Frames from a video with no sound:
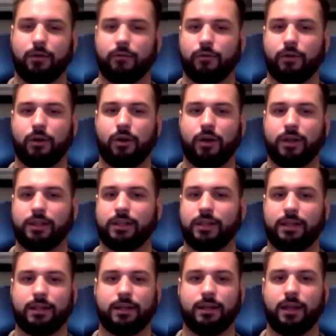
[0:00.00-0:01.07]
overall, I
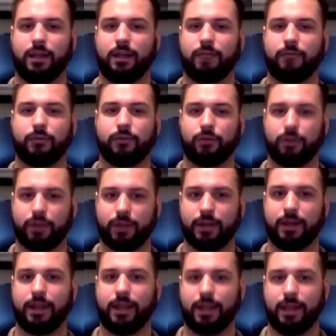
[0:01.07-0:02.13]
think if you're
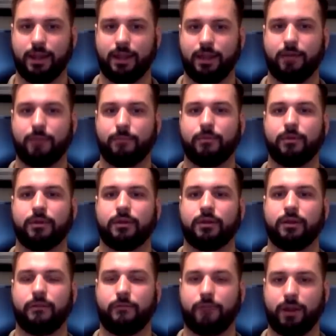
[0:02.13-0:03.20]
looking at A and M
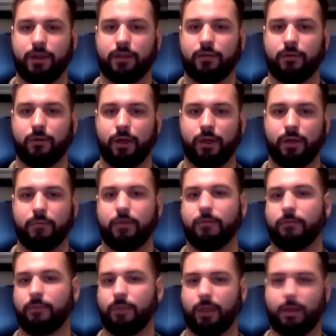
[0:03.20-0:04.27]
defending the run,